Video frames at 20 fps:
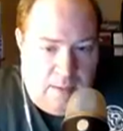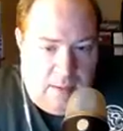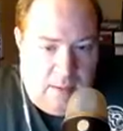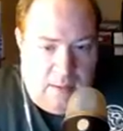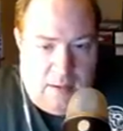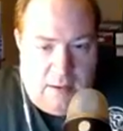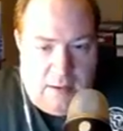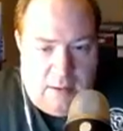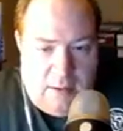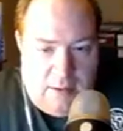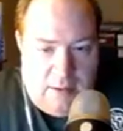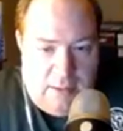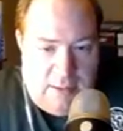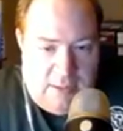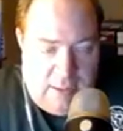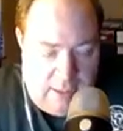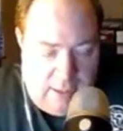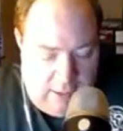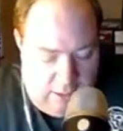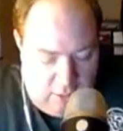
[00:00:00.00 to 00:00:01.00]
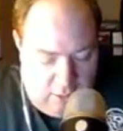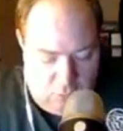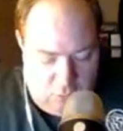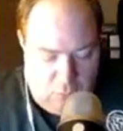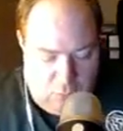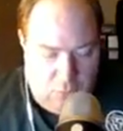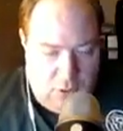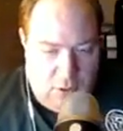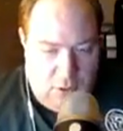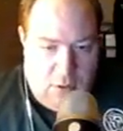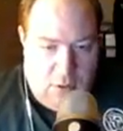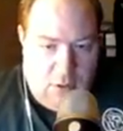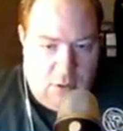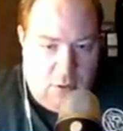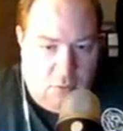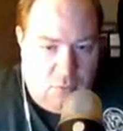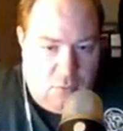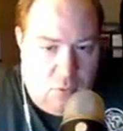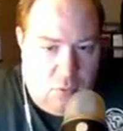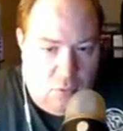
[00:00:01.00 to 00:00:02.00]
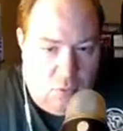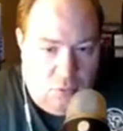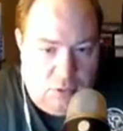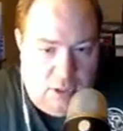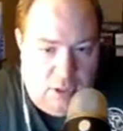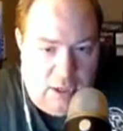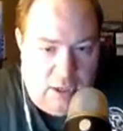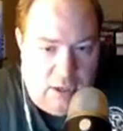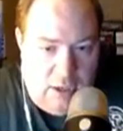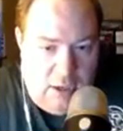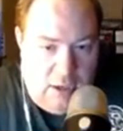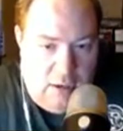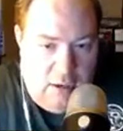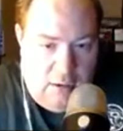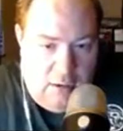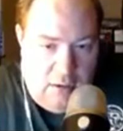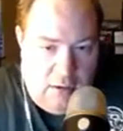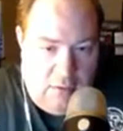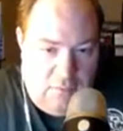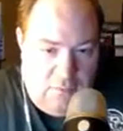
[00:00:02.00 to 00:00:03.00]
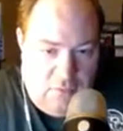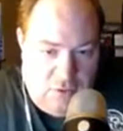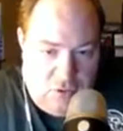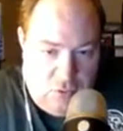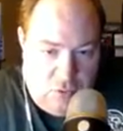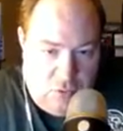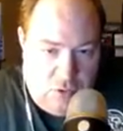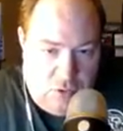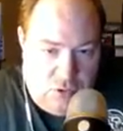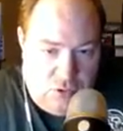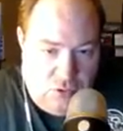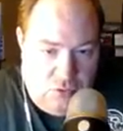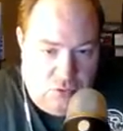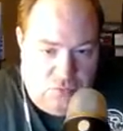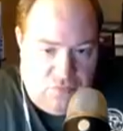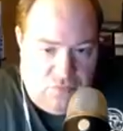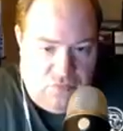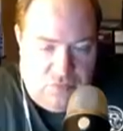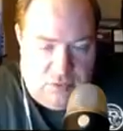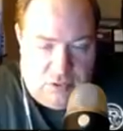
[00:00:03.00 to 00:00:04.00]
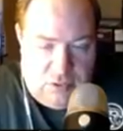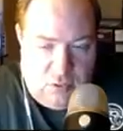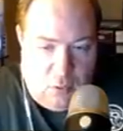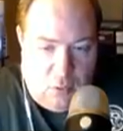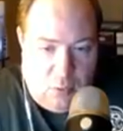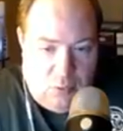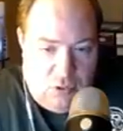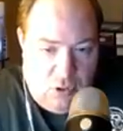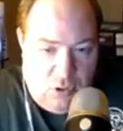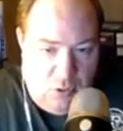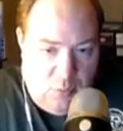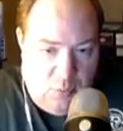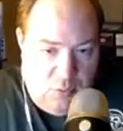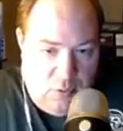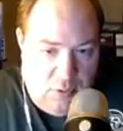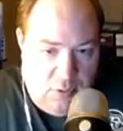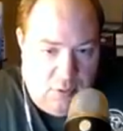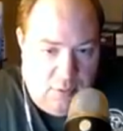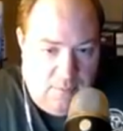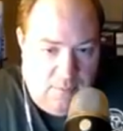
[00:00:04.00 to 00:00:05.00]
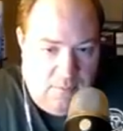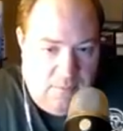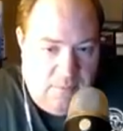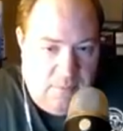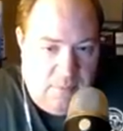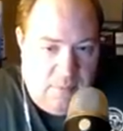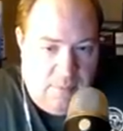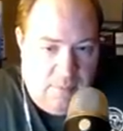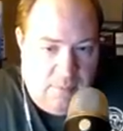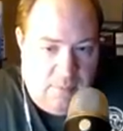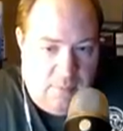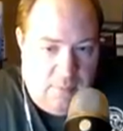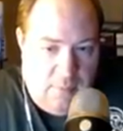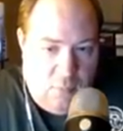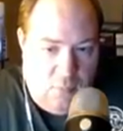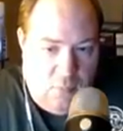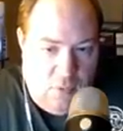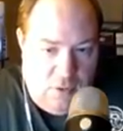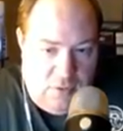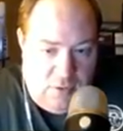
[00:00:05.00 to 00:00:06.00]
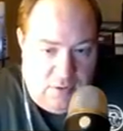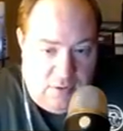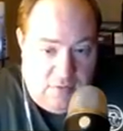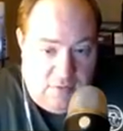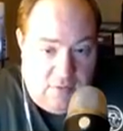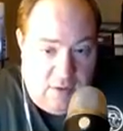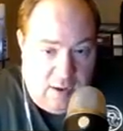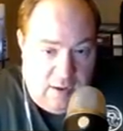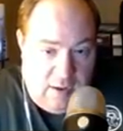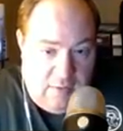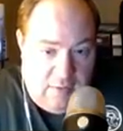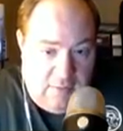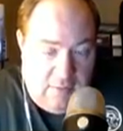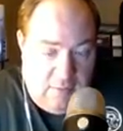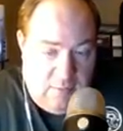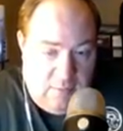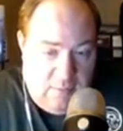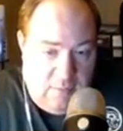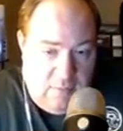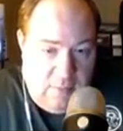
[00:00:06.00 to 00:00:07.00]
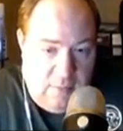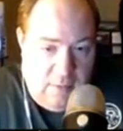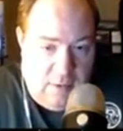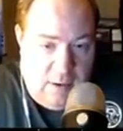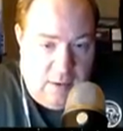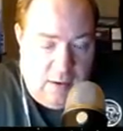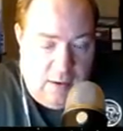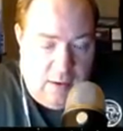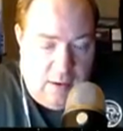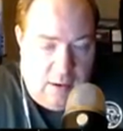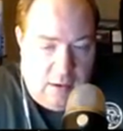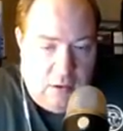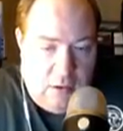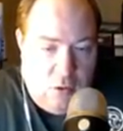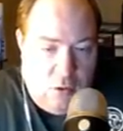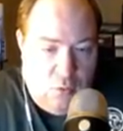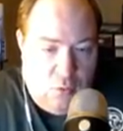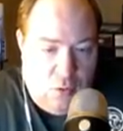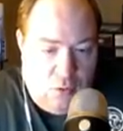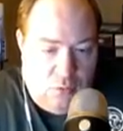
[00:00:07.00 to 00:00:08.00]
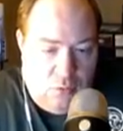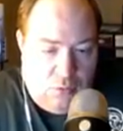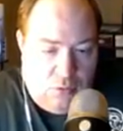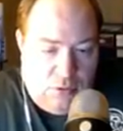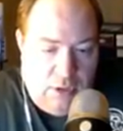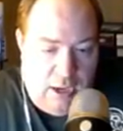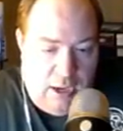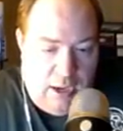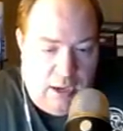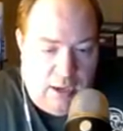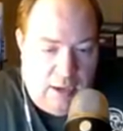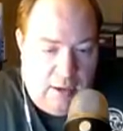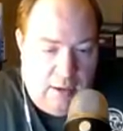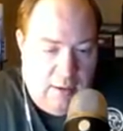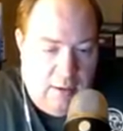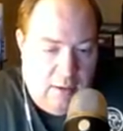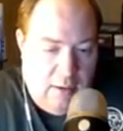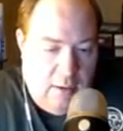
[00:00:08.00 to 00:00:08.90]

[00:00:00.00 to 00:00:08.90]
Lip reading: let's say you rolled the First Order Stormtrooper with this dice, and you rolled a